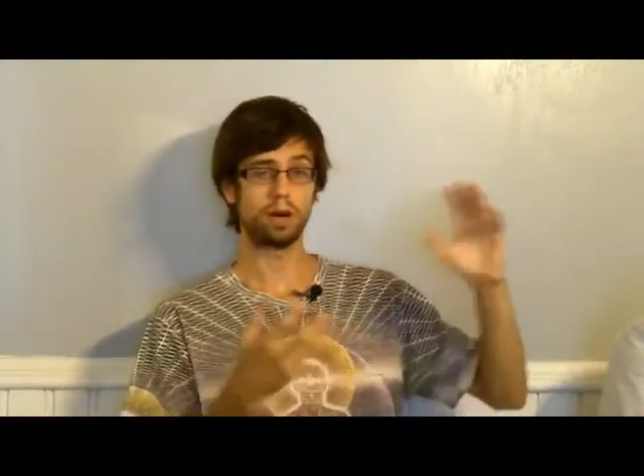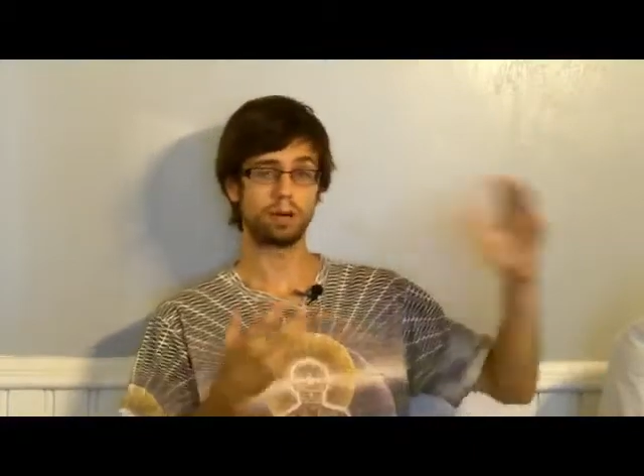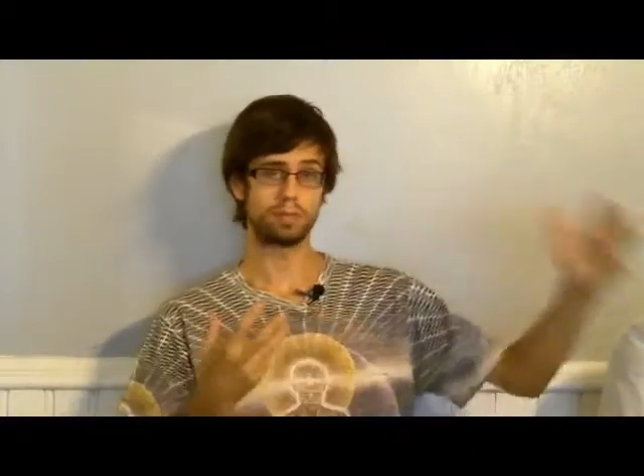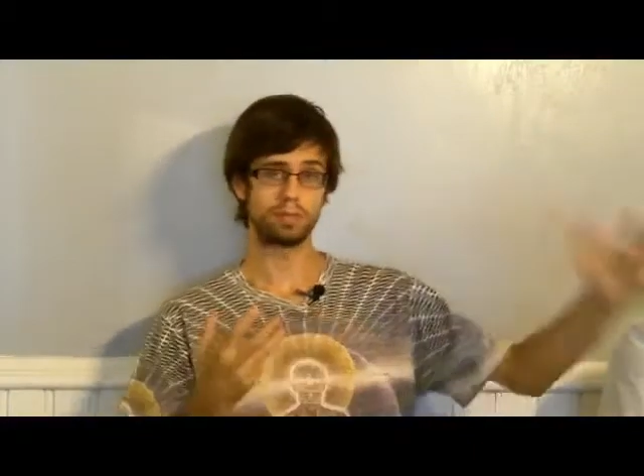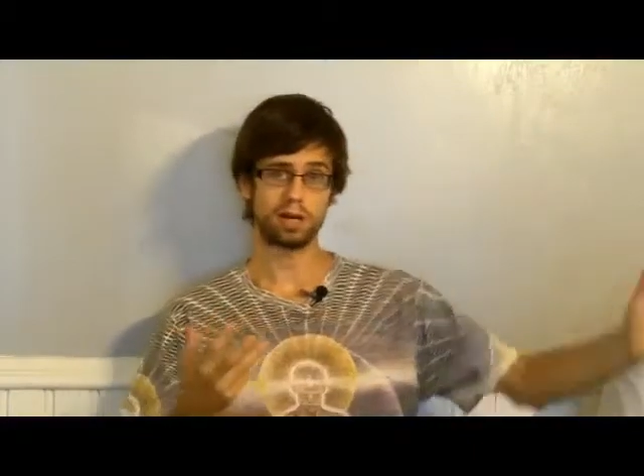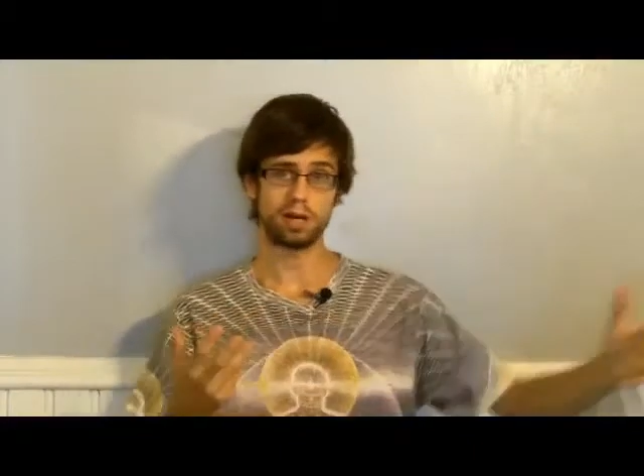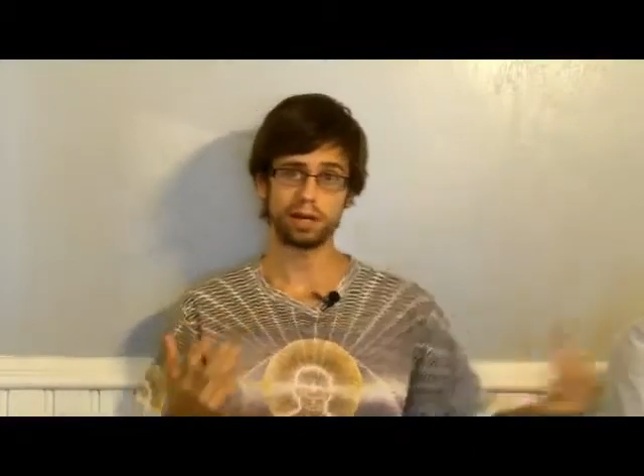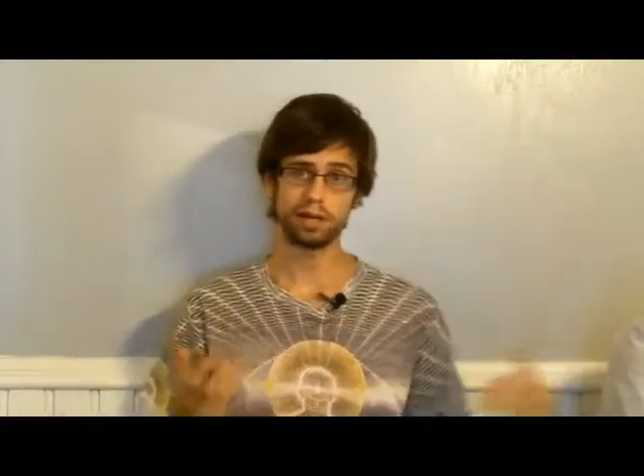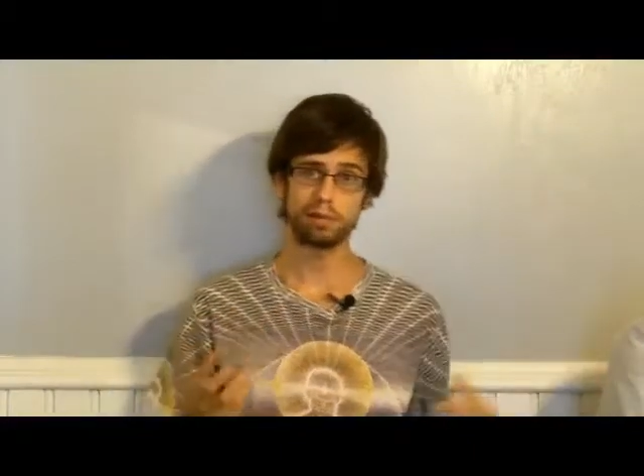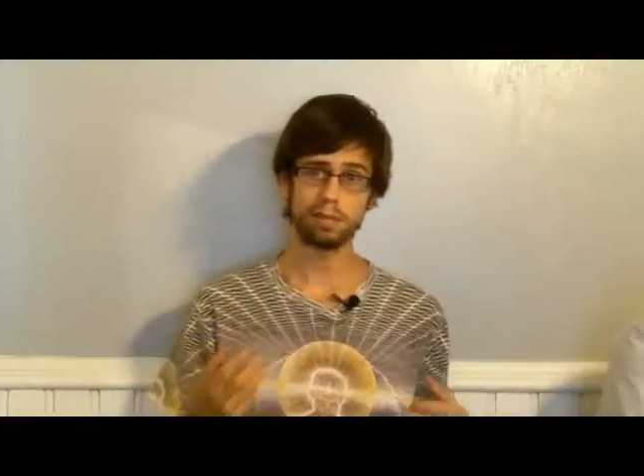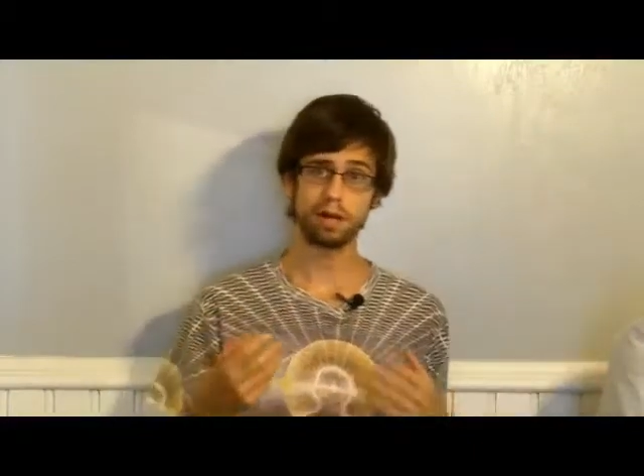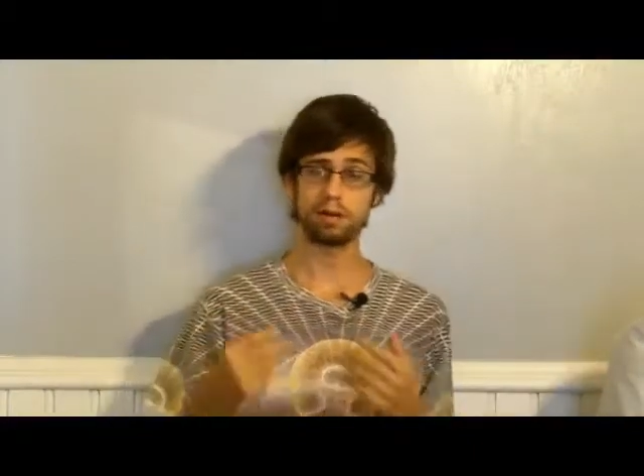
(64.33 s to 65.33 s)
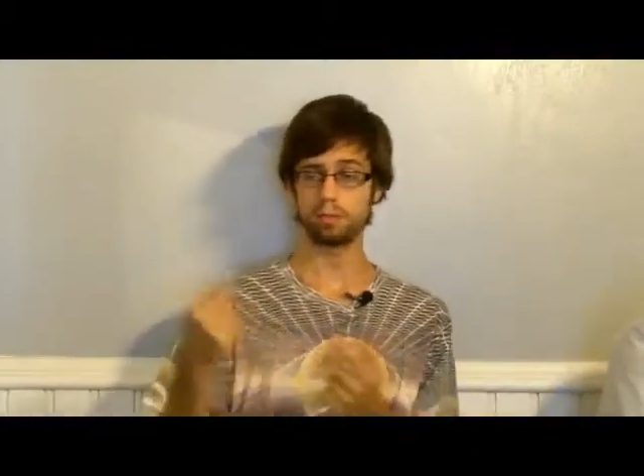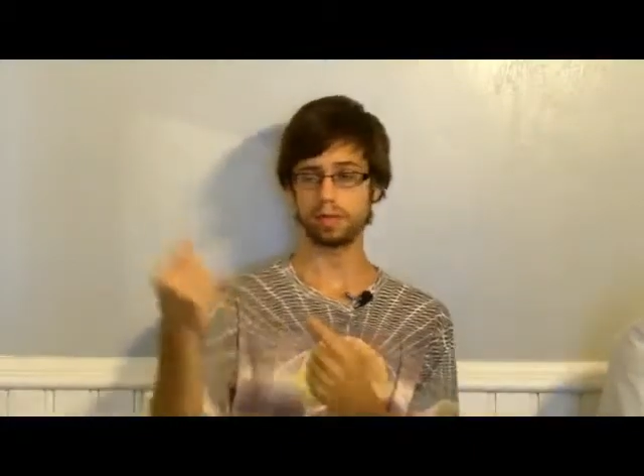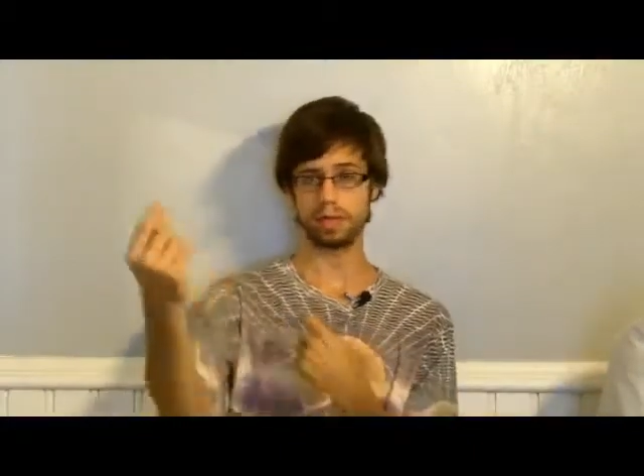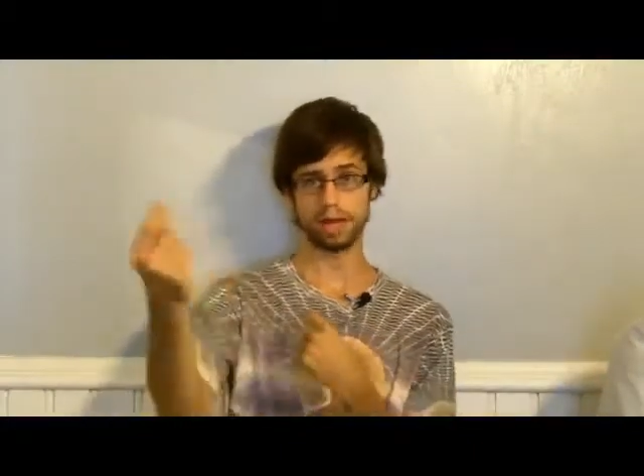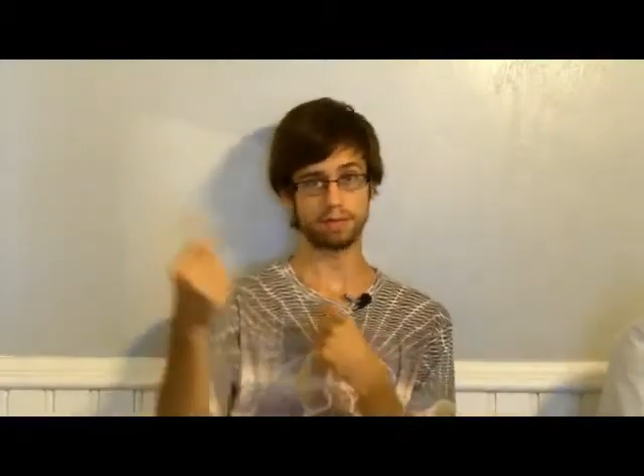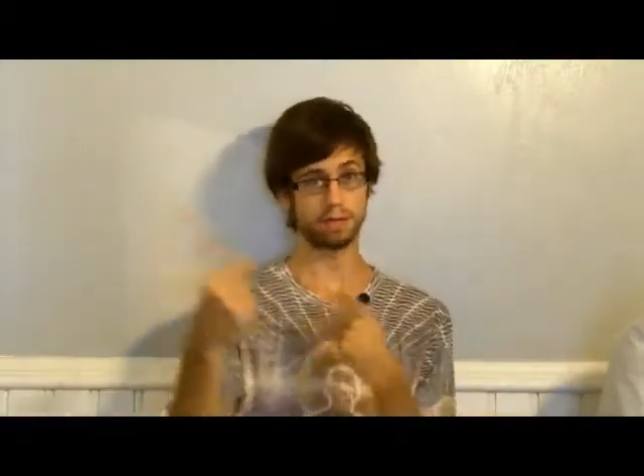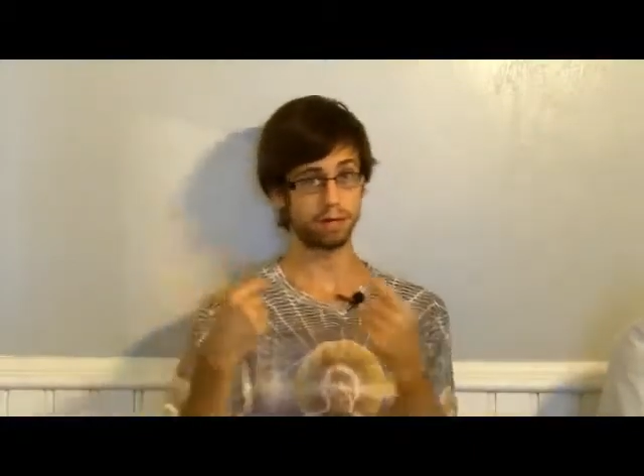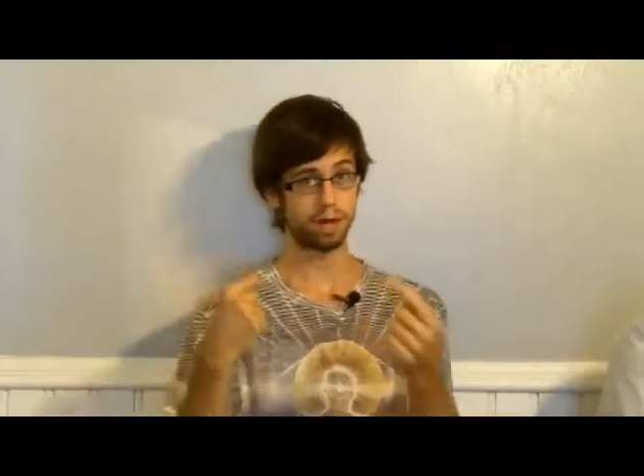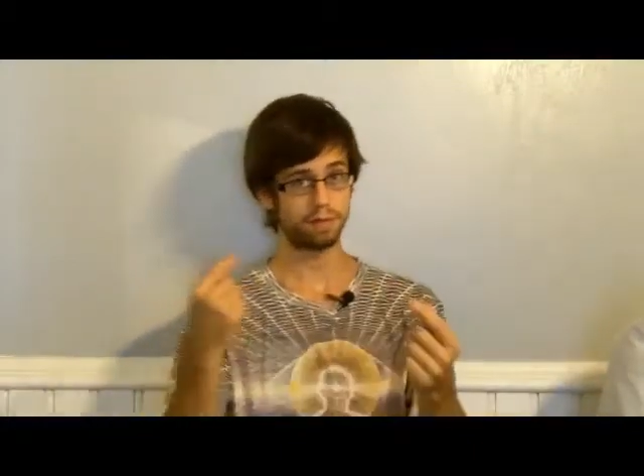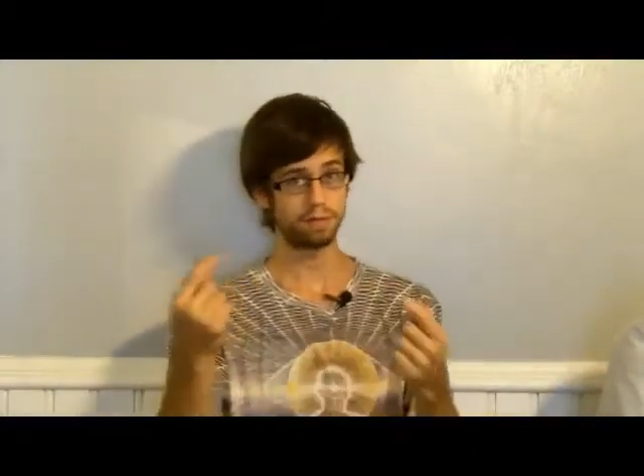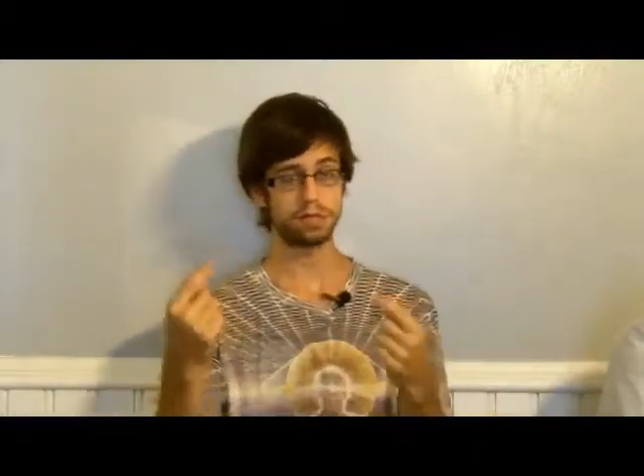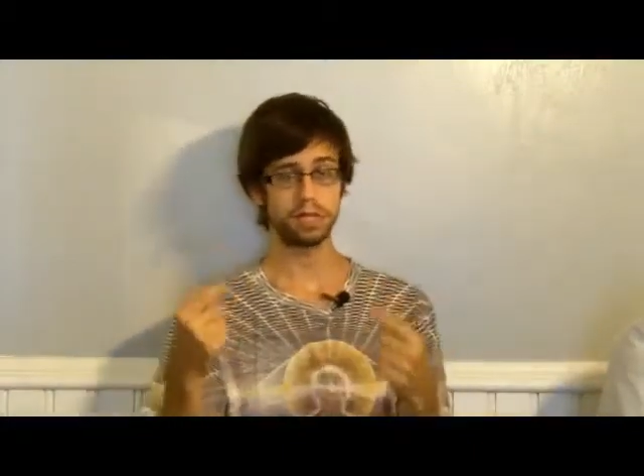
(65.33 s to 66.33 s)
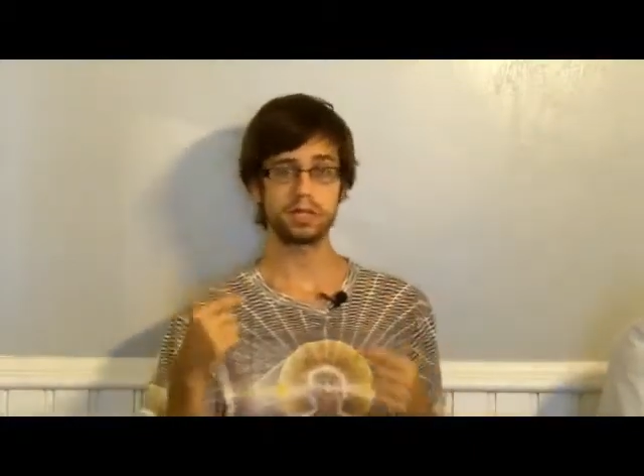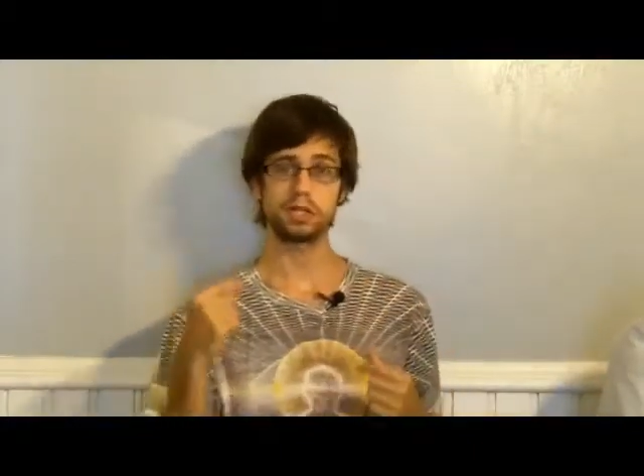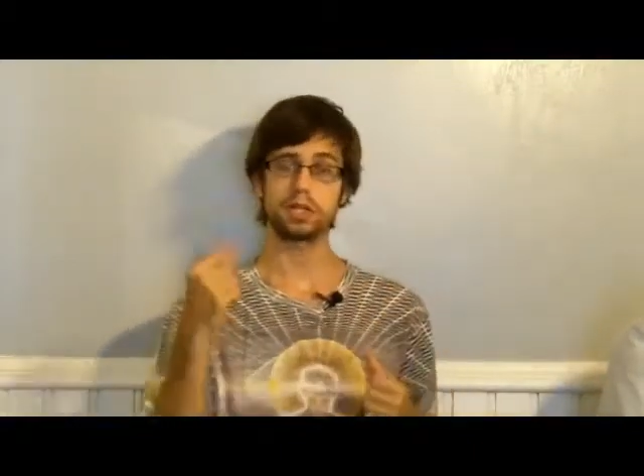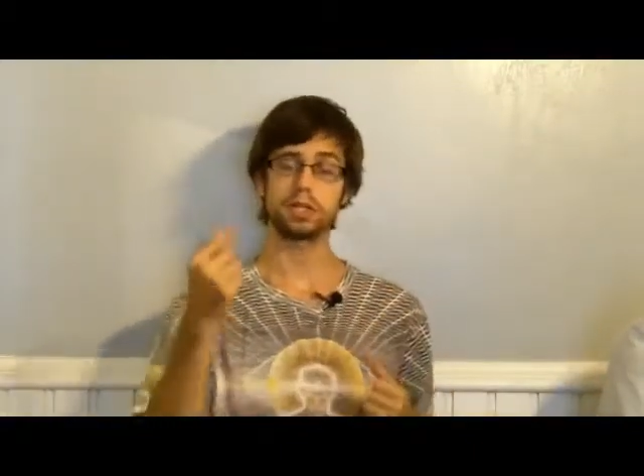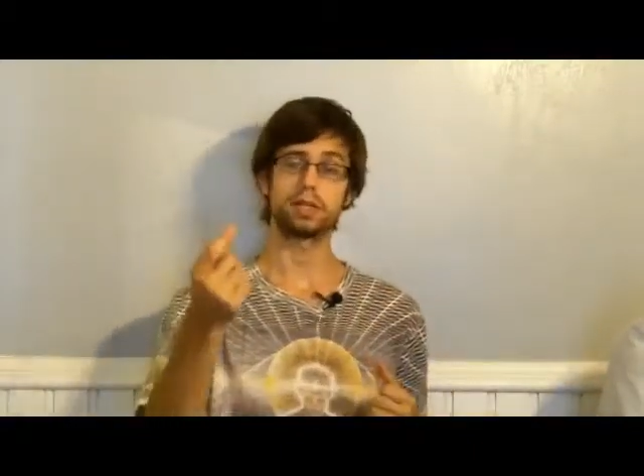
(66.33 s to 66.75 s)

what I'm talking about and we can have a conversation